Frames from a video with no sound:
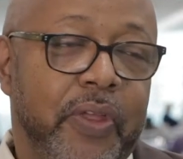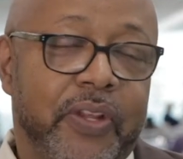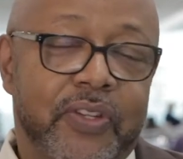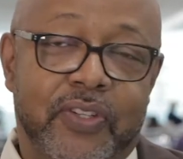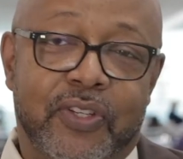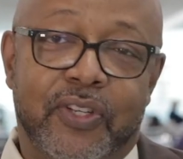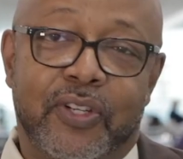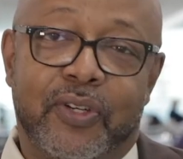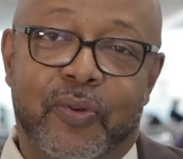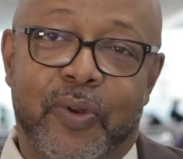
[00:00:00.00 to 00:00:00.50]

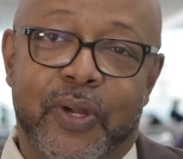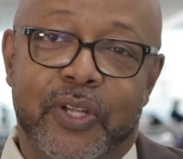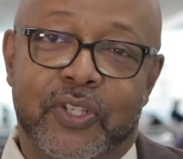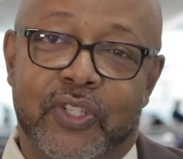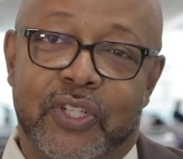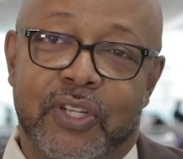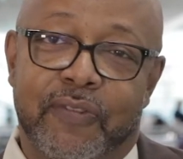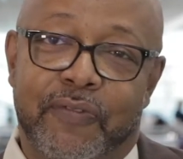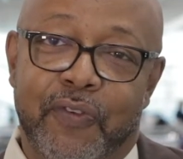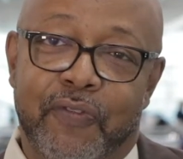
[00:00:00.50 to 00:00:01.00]
a good
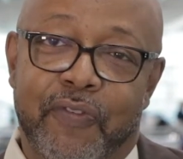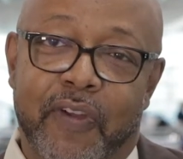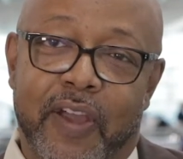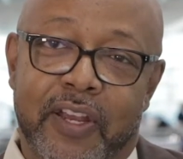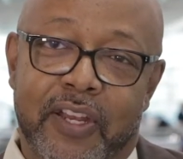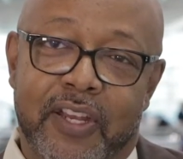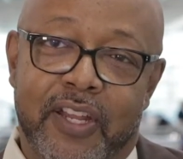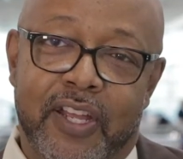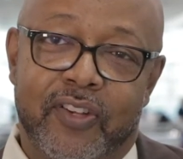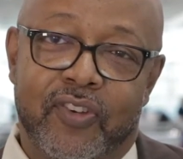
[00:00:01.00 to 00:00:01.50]
question. If you
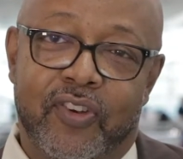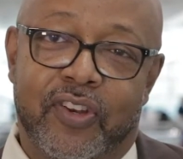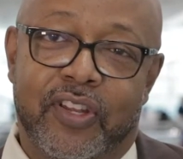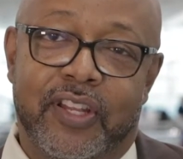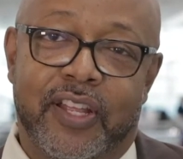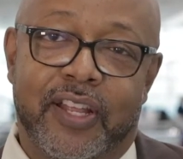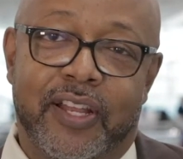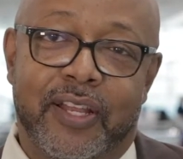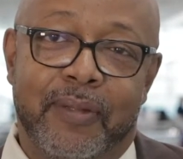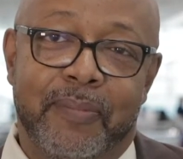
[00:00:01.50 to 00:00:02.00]
find an answer to
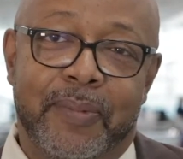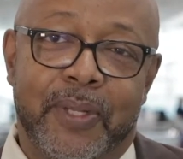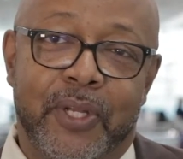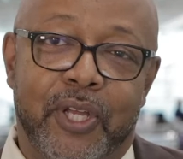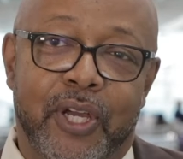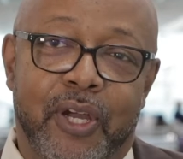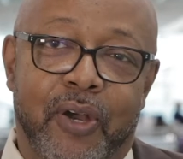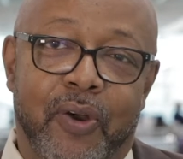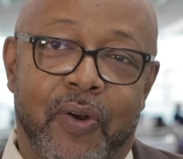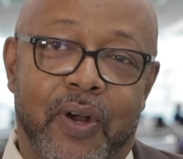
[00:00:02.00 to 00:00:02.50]
that, let me
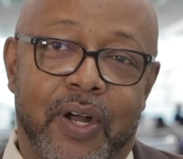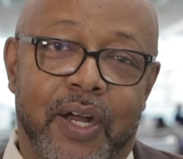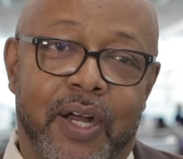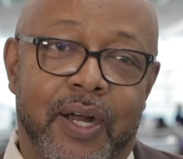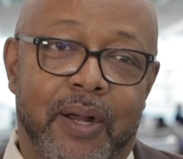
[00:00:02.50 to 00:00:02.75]
know.